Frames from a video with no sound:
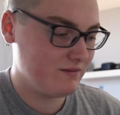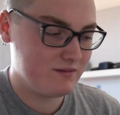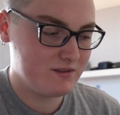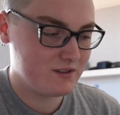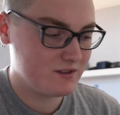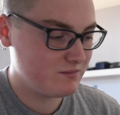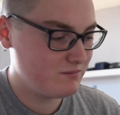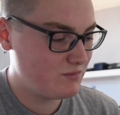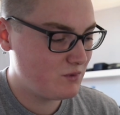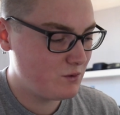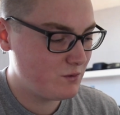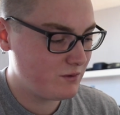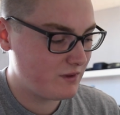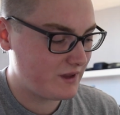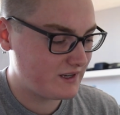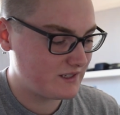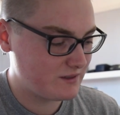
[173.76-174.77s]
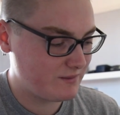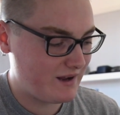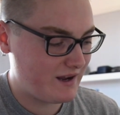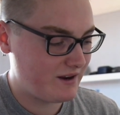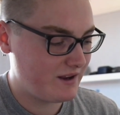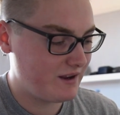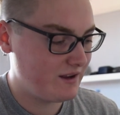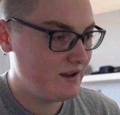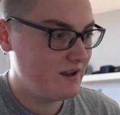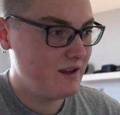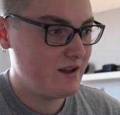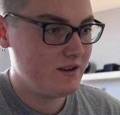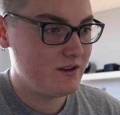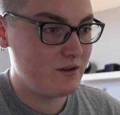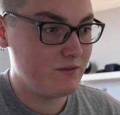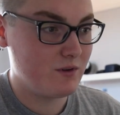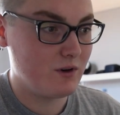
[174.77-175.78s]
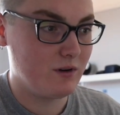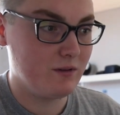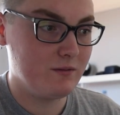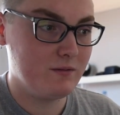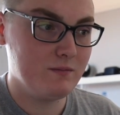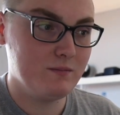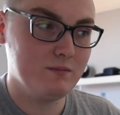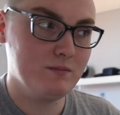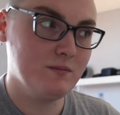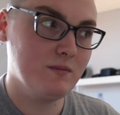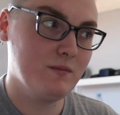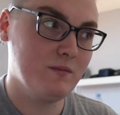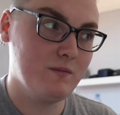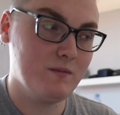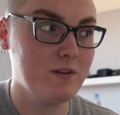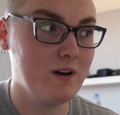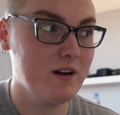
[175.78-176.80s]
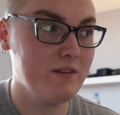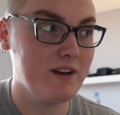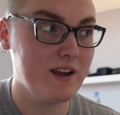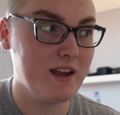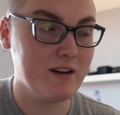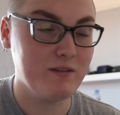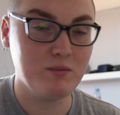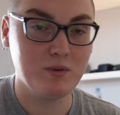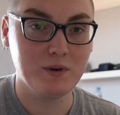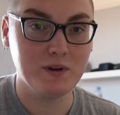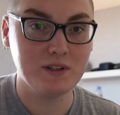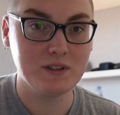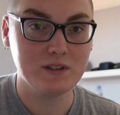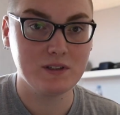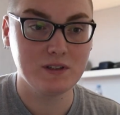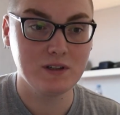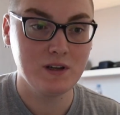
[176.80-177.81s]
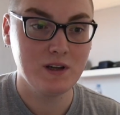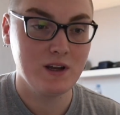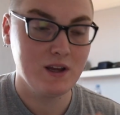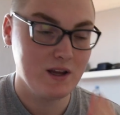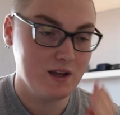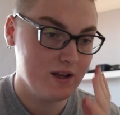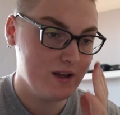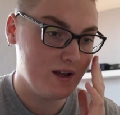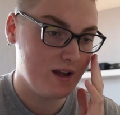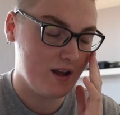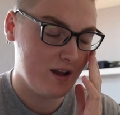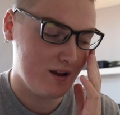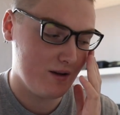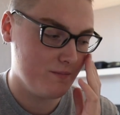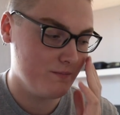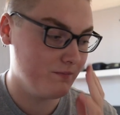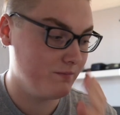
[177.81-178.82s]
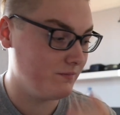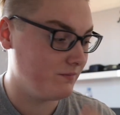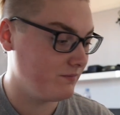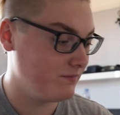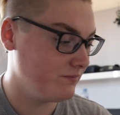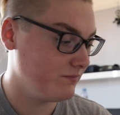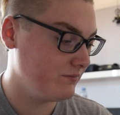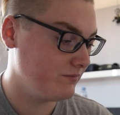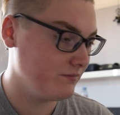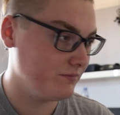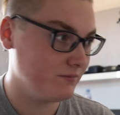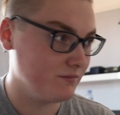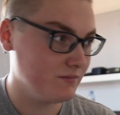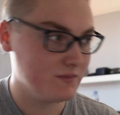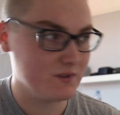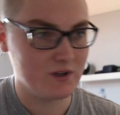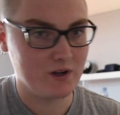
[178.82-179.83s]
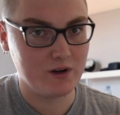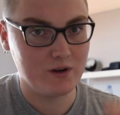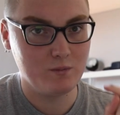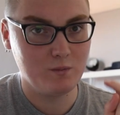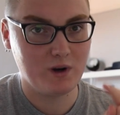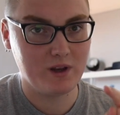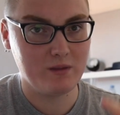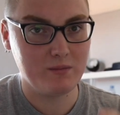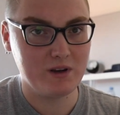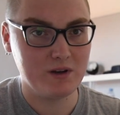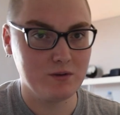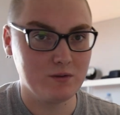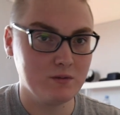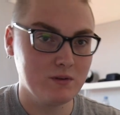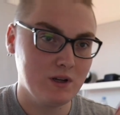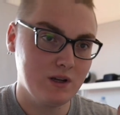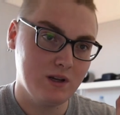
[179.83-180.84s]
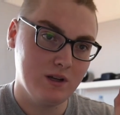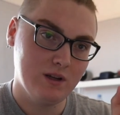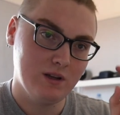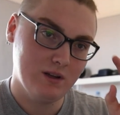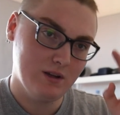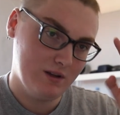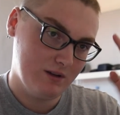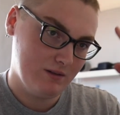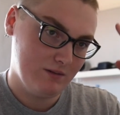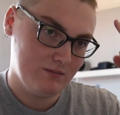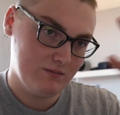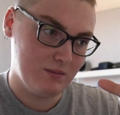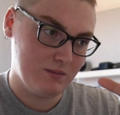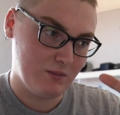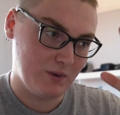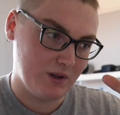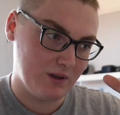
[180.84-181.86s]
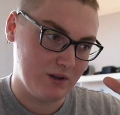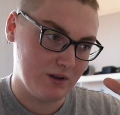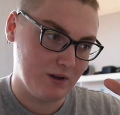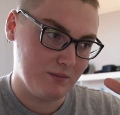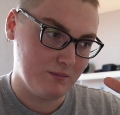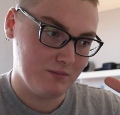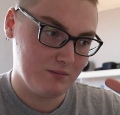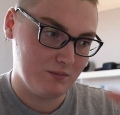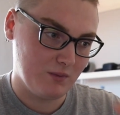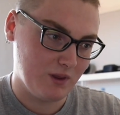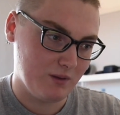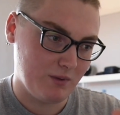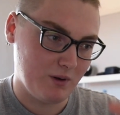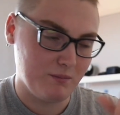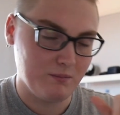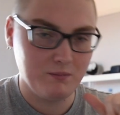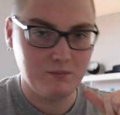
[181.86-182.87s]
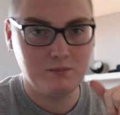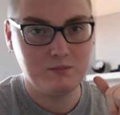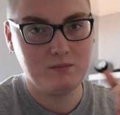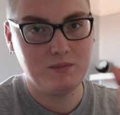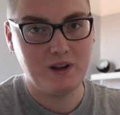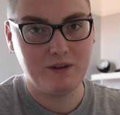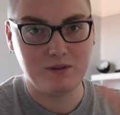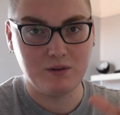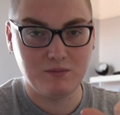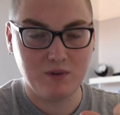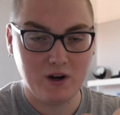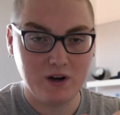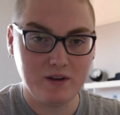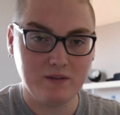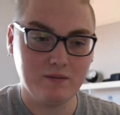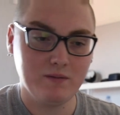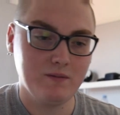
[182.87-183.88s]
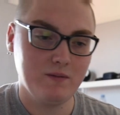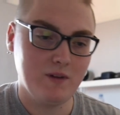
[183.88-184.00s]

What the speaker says: Small things about it: you've got 5 AF points, so one in the middle, one at the top, one at the bottom, left and right.